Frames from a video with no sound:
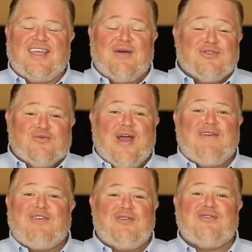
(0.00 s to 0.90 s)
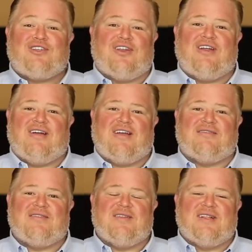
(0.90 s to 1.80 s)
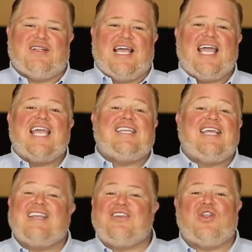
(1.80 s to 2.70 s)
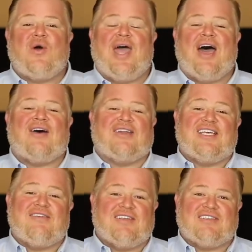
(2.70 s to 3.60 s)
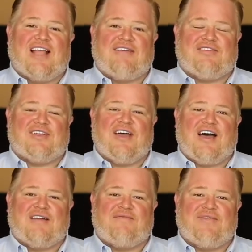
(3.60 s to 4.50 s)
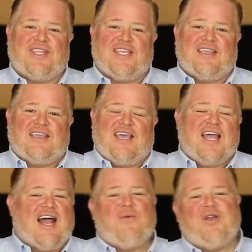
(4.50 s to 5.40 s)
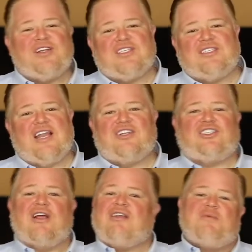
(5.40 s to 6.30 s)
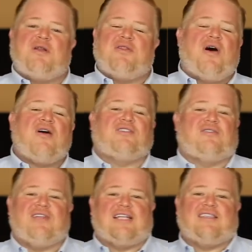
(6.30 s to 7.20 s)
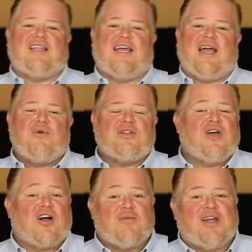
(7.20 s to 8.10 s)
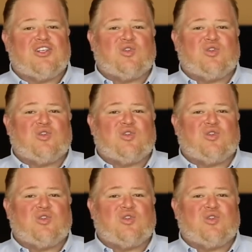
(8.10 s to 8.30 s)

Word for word: It was revolutionary he didn't know how to give his life to God. And I want to just kind of share a little bit of thoughts on that today. I want to talk about a